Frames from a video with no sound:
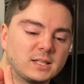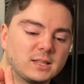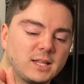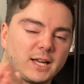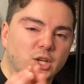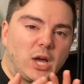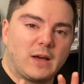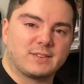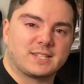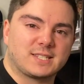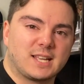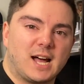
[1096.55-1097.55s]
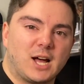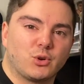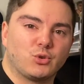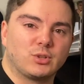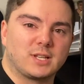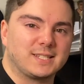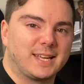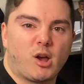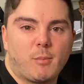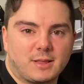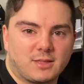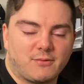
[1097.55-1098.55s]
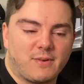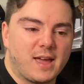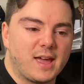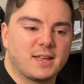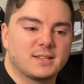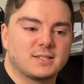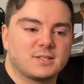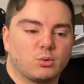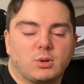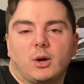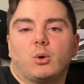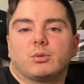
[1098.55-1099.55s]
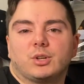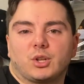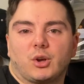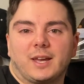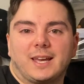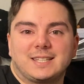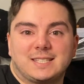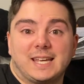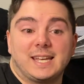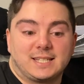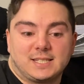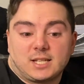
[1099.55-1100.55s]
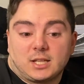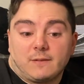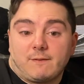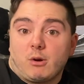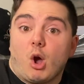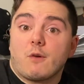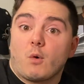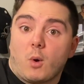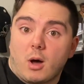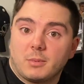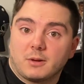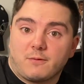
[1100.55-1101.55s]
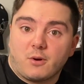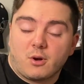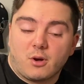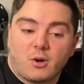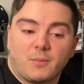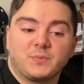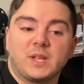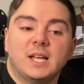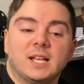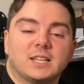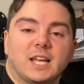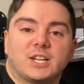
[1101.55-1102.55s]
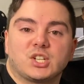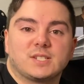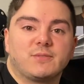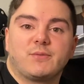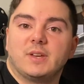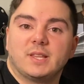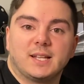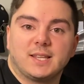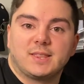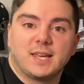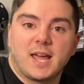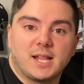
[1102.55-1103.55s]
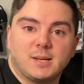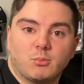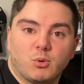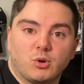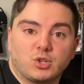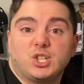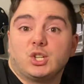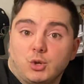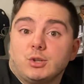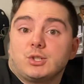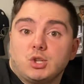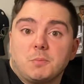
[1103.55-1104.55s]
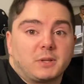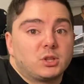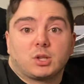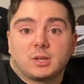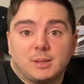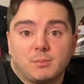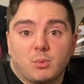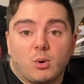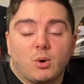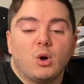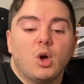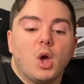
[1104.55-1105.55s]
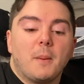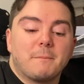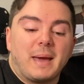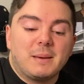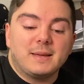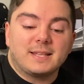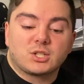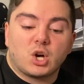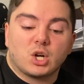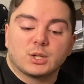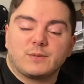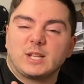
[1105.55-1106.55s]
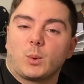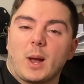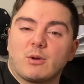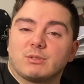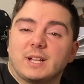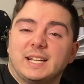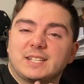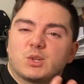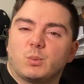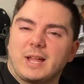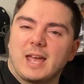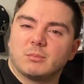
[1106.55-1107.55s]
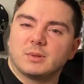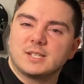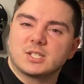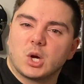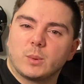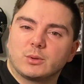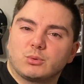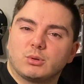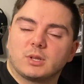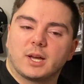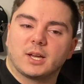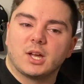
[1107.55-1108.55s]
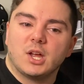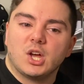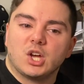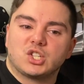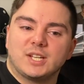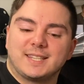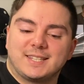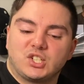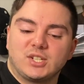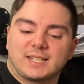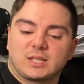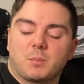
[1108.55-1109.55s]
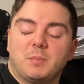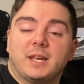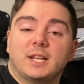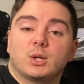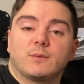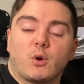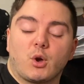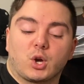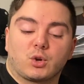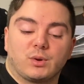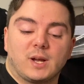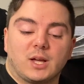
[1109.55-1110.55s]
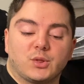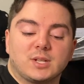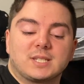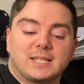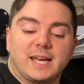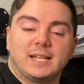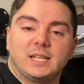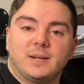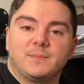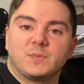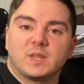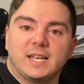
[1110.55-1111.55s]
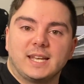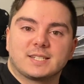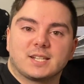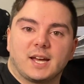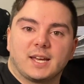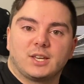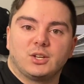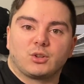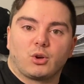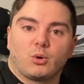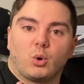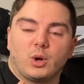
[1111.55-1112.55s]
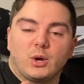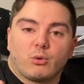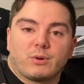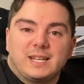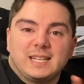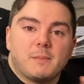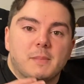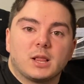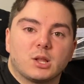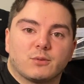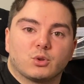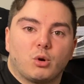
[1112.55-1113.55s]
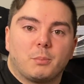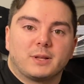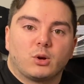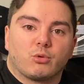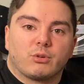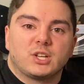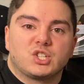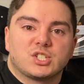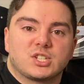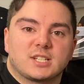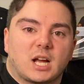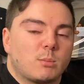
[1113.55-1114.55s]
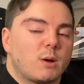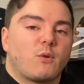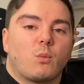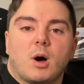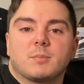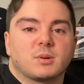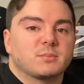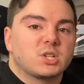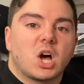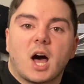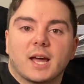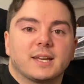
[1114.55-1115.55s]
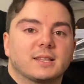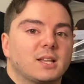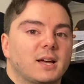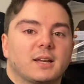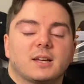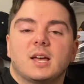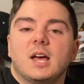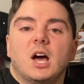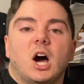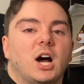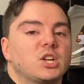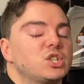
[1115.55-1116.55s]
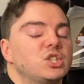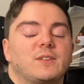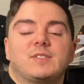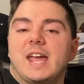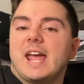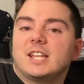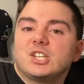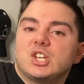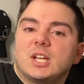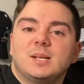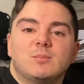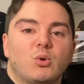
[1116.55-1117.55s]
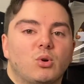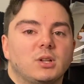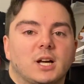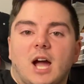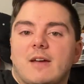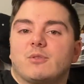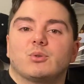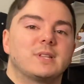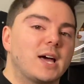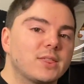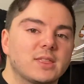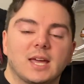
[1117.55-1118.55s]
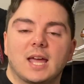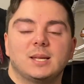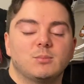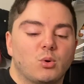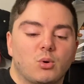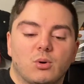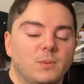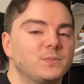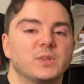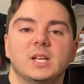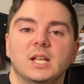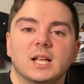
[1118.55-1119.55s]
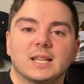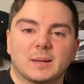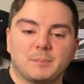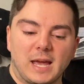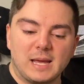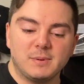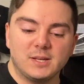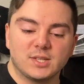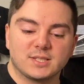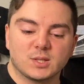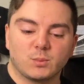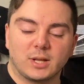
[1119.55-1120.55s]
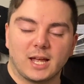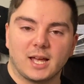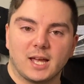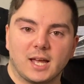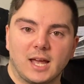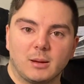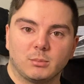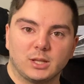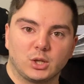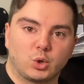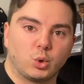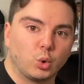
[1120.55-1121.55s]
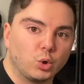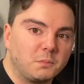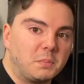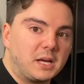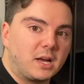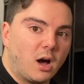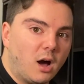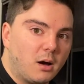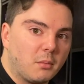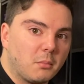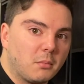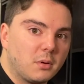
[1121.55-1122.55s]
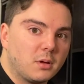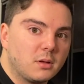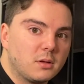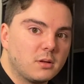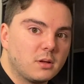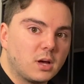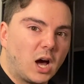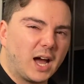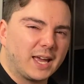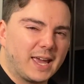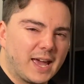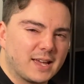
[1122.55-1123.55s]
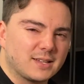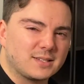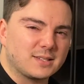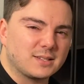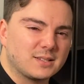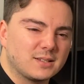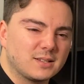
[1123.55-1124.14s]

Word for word: Like you have a star who doesn't care about the fans, or or you know it gets it's very overwhelming for her. Like she doesn't feel anything anymore. She used to, but not anymore. Maybe it's kind of in a way relating to what Emily's going through. Like she, she's at the beginning of her career. This lady is like you know already in the middle of it all, but already she's just like I'm overwhelmed. I'm tired. Like I just don't have the energy anymore. Like I feel nothing anymore. Like maybe this is what Emily could become. I guess.